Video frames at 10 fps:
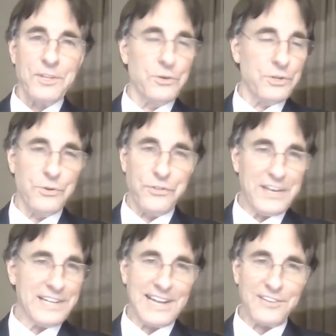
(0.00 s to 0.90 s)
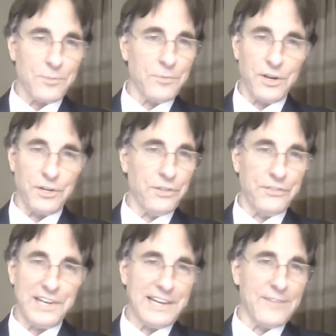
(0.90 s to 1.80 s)
You, you think that's a, a
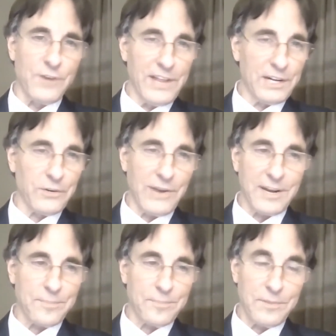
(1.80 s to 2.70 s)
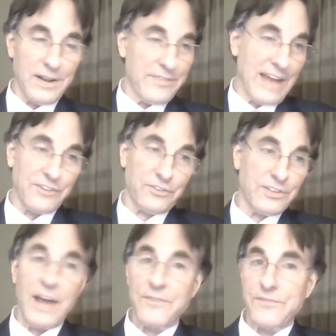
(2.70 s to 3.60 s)
good thing to have all that credit, and that's
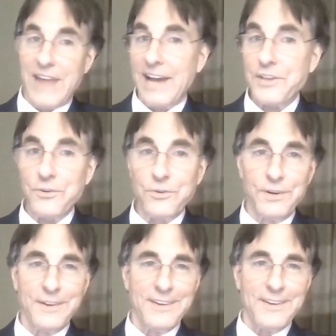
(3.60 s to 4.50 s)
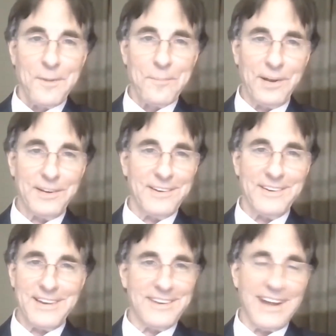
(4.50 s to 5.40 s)
got value, but
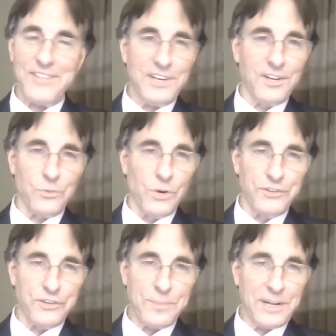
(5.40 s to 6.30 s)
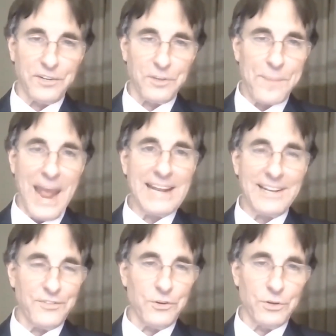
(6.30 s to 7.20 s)
it's not the end of the world just because a bank
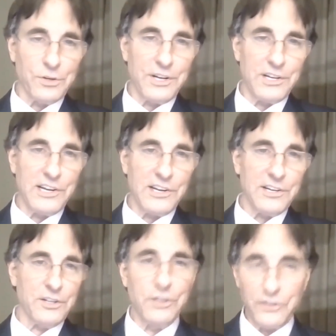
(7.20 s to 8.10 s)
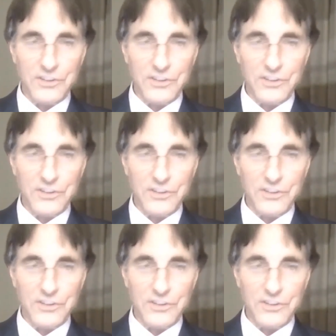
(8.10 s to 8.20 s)
gives you a, a, a good